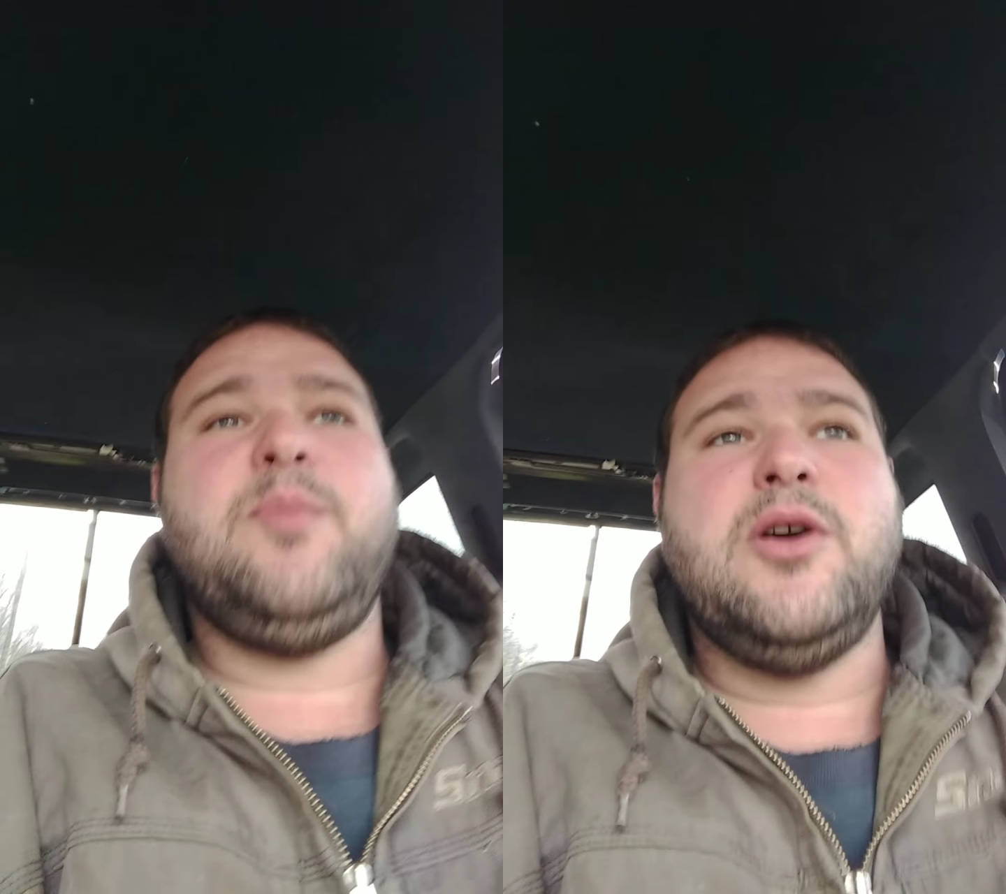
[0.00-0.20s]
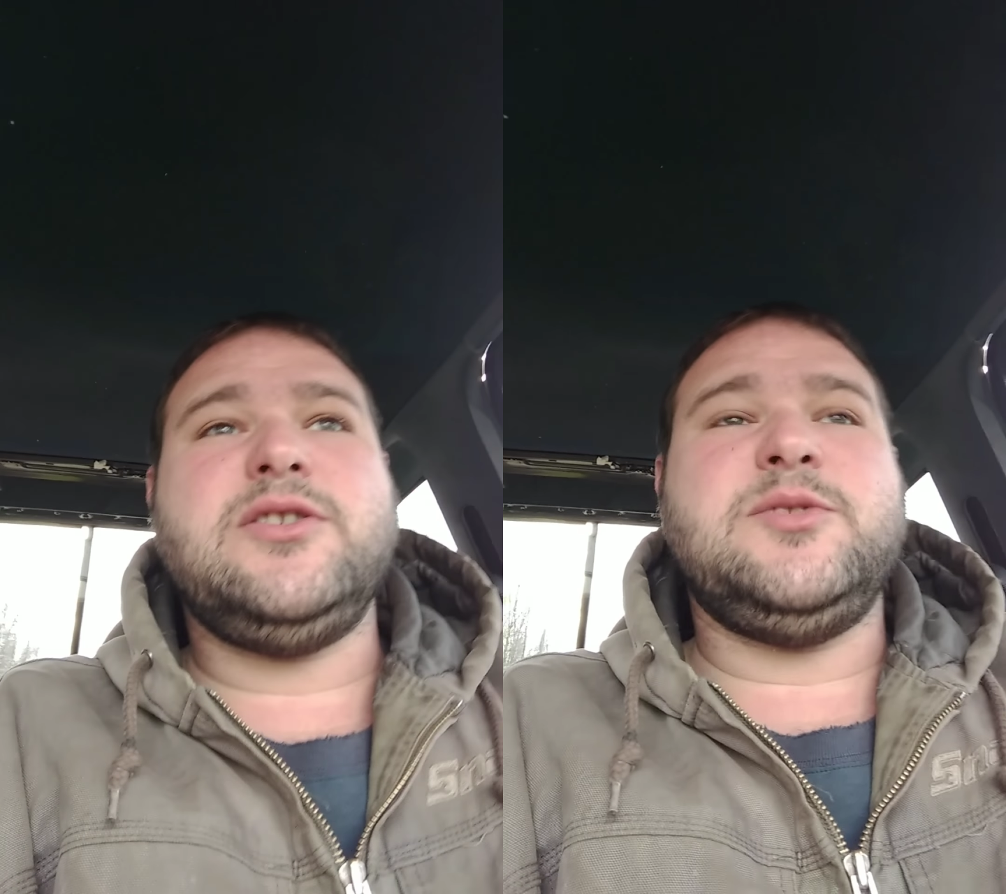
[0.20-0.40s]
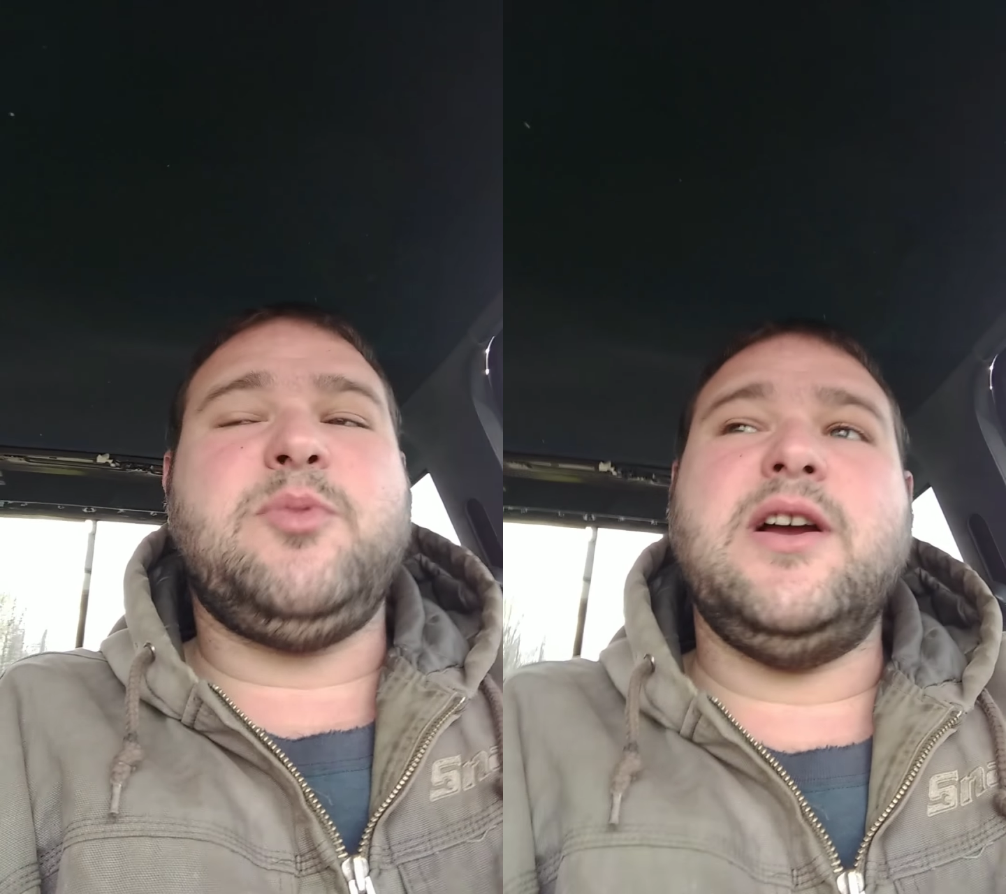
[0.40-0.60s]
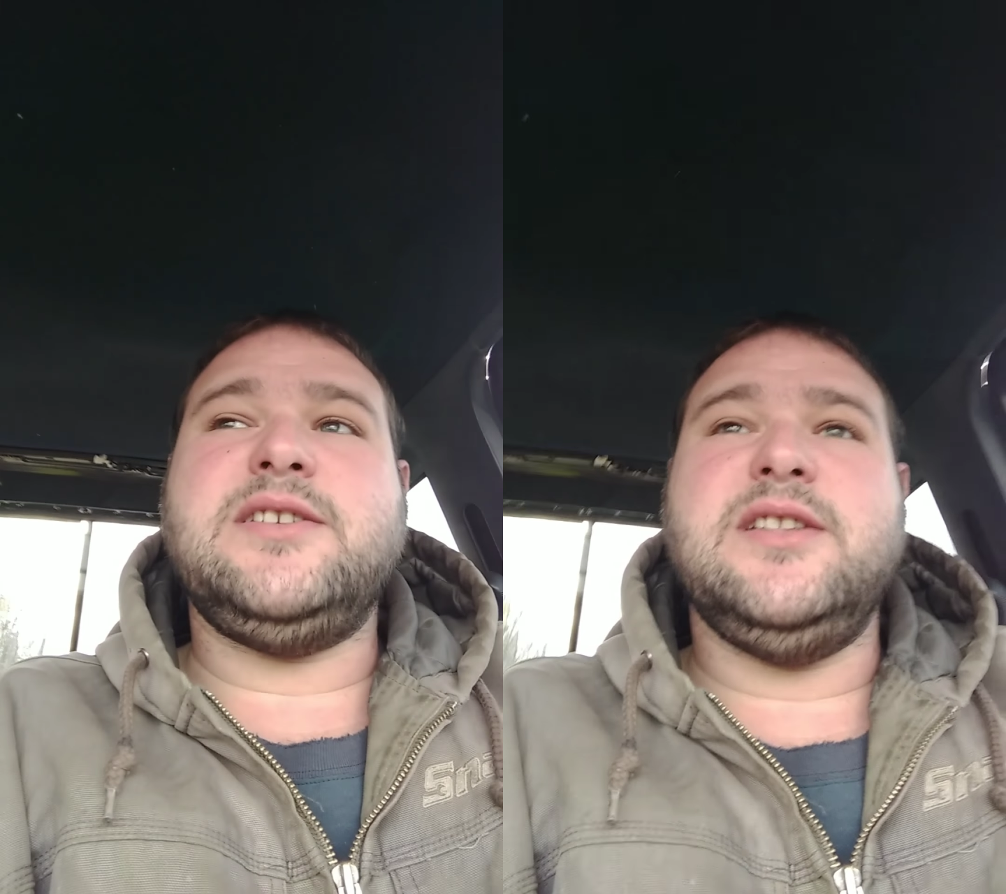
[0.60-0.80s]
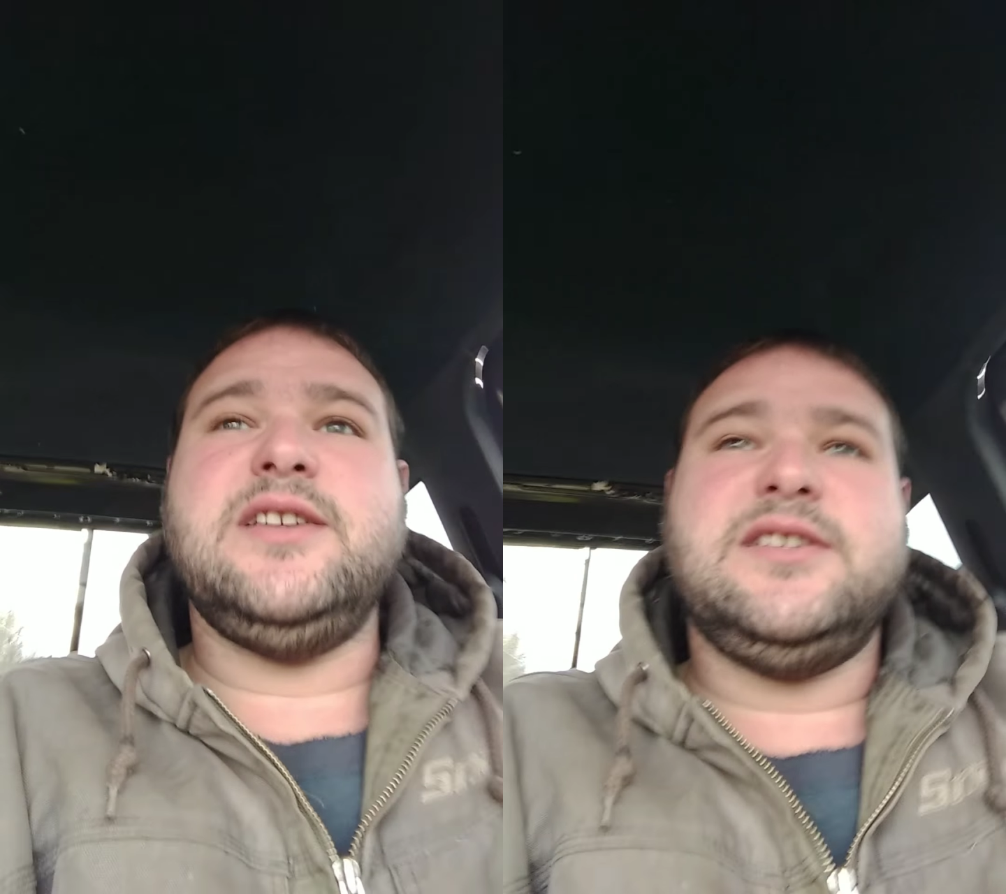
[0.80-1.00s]
purchase price
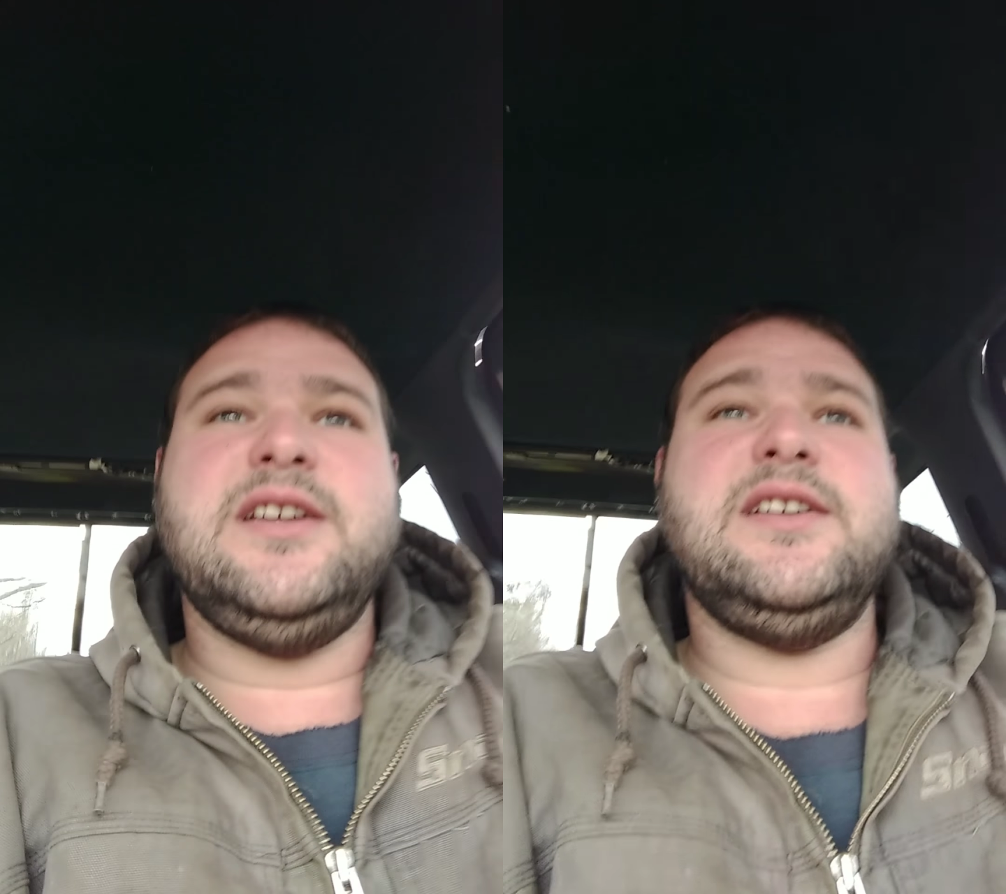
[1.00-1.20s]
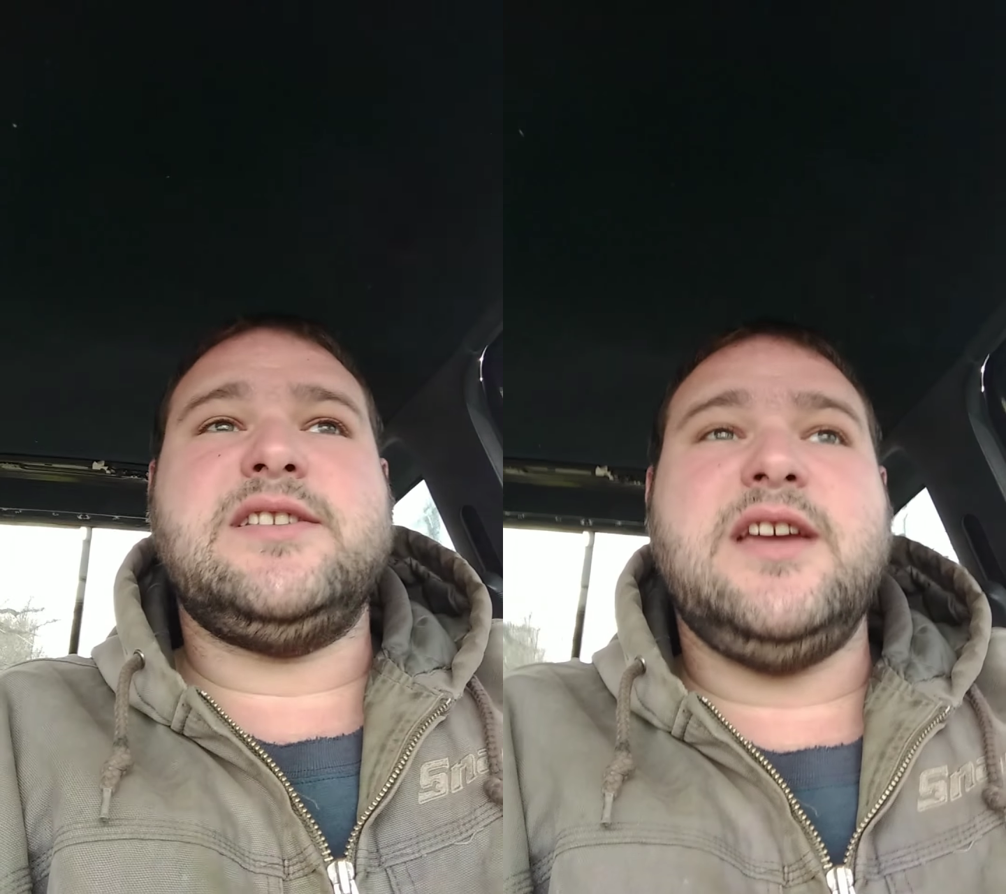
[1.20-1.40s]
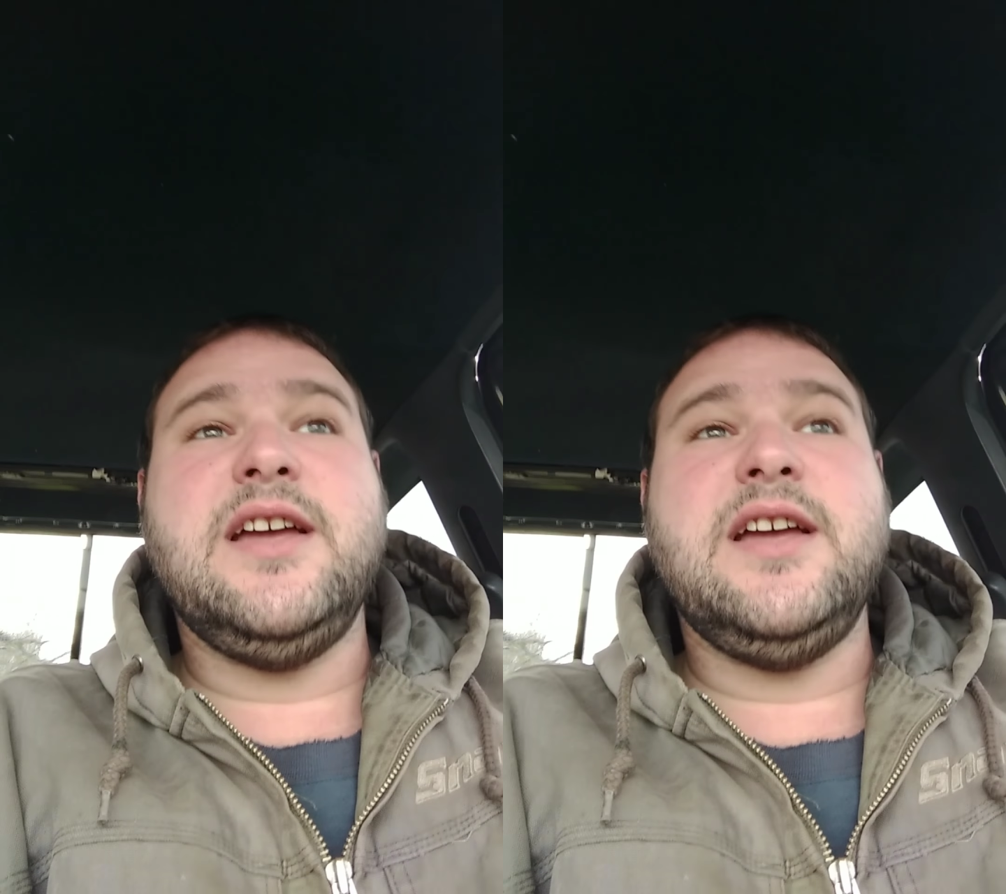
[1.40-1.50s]
of this disc